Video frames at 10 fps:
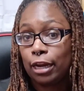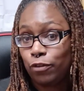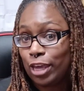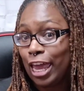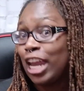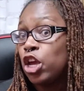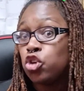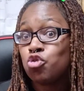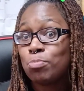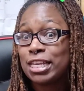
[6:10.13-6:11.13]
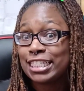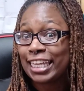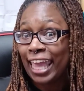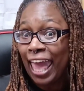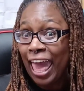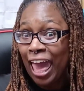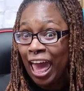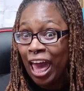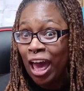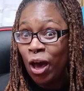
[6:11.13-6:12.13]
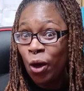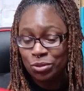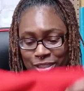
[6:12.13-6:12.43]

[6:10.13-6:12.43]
Yeah, you are missing out.